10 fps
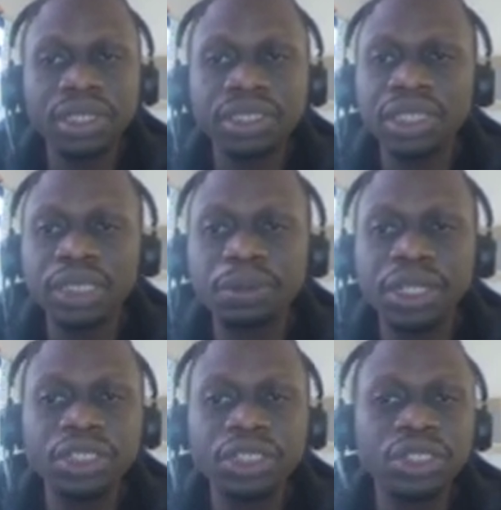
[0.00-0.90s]
the
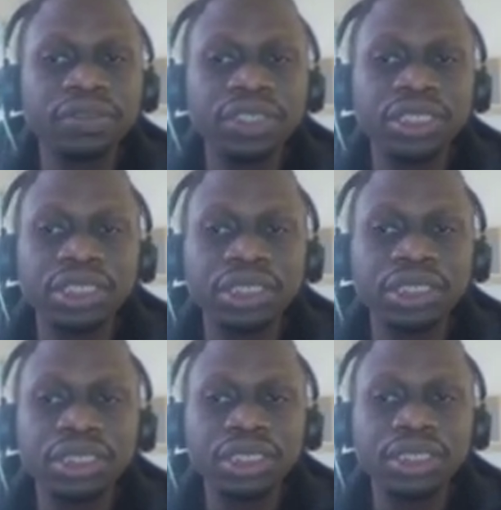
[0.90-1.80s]
explanation of this
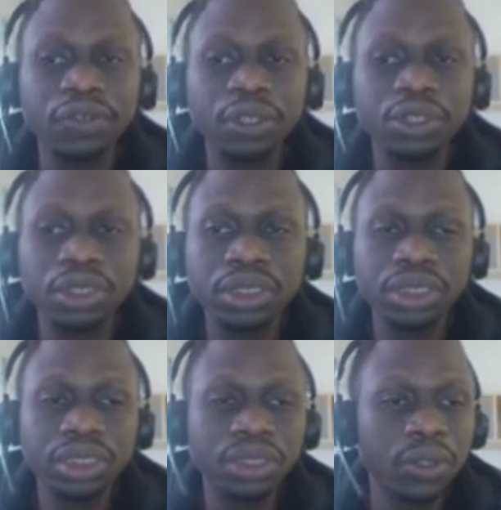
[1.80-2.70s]
is a function.
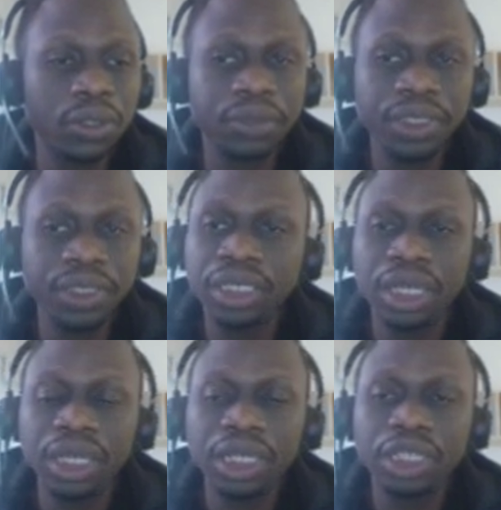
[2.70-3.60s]
It's called greet.
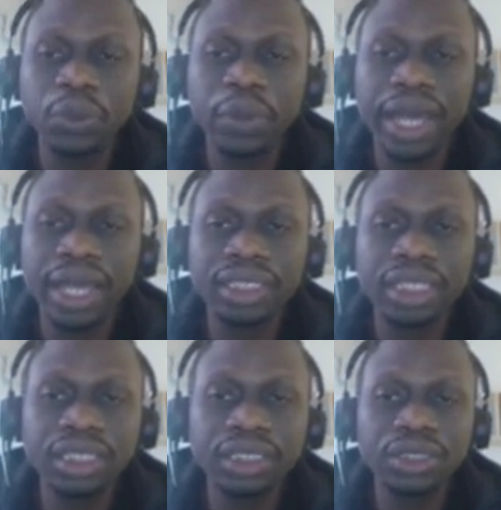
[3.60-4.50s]
So we're asking
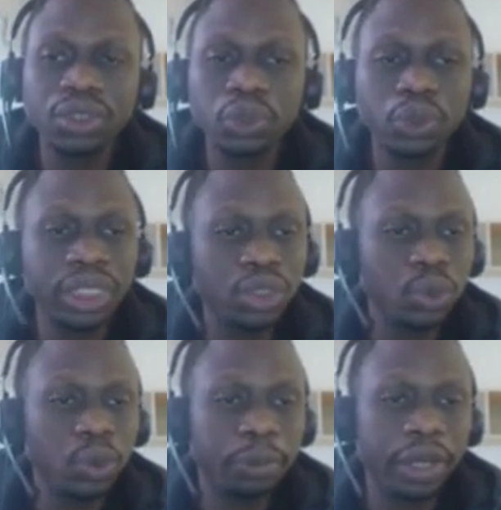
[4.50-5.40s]
it to take
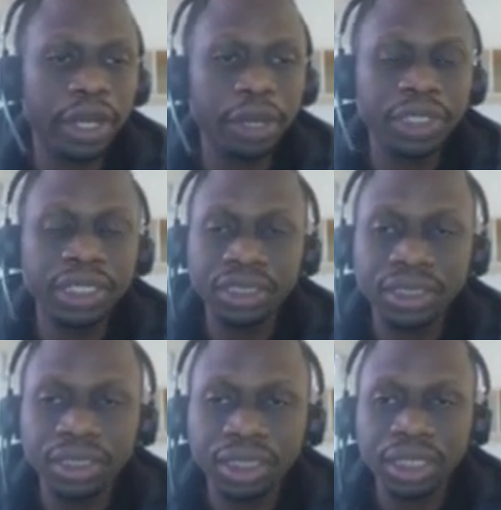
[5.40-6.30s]
two parameters,
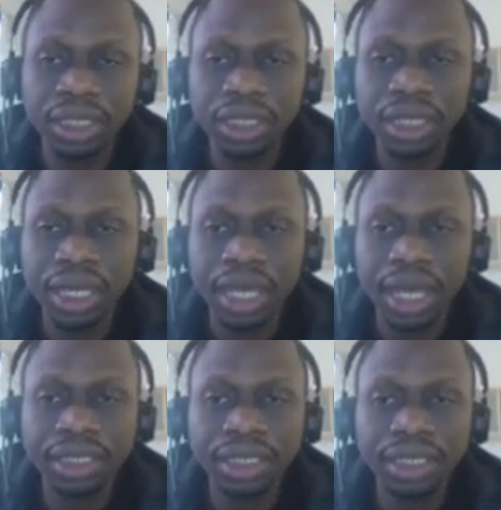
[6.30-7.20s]

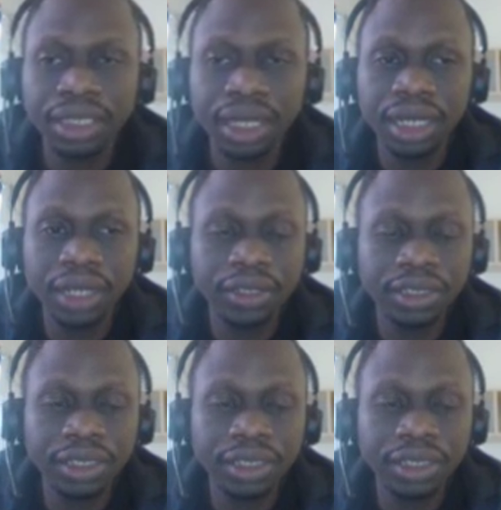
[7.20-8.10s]
and
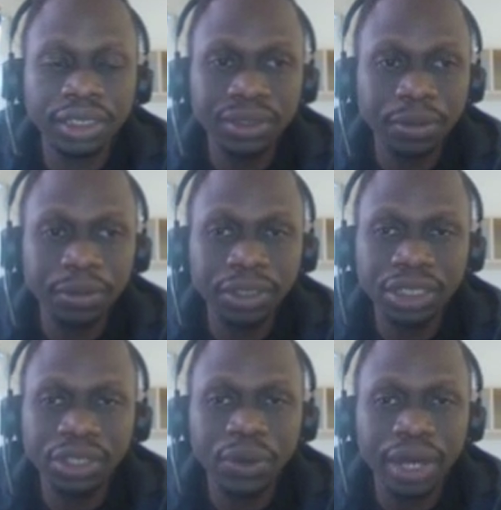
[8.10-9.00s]
it has
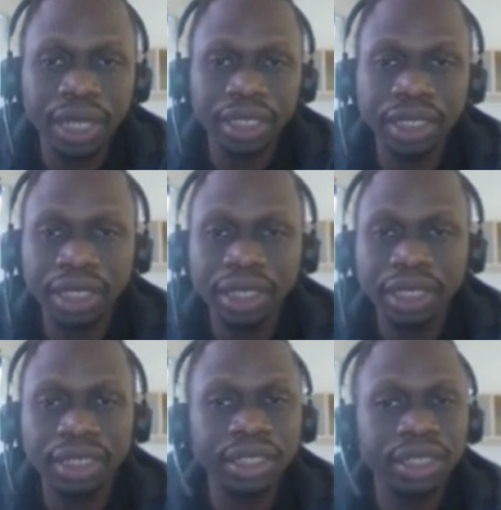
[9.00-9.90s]
completely no idea
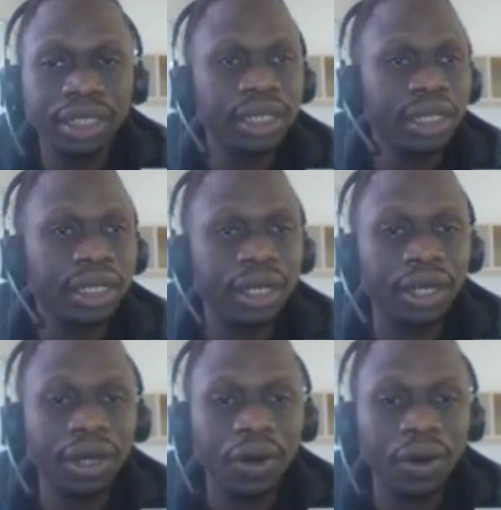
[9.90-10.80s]

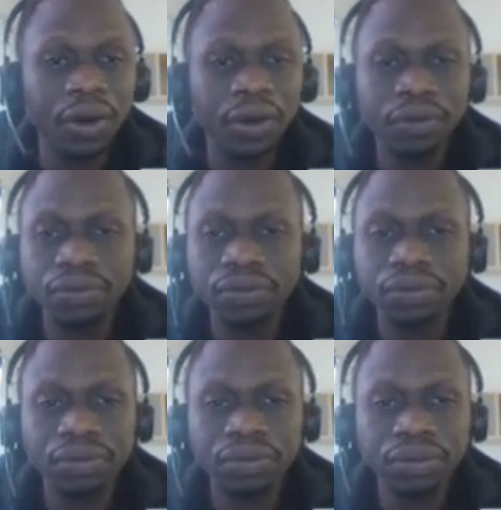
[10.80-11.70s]

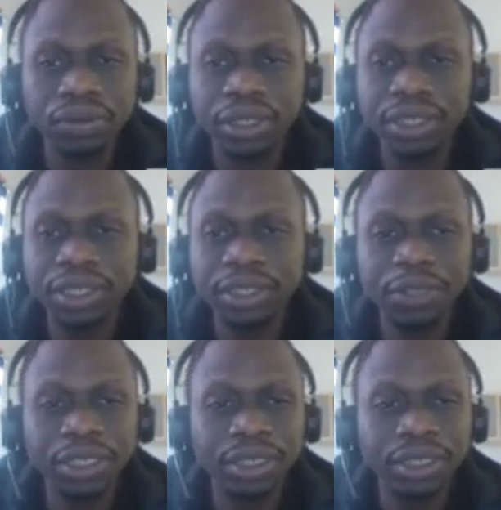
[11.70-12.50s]
of. Are you kidding me?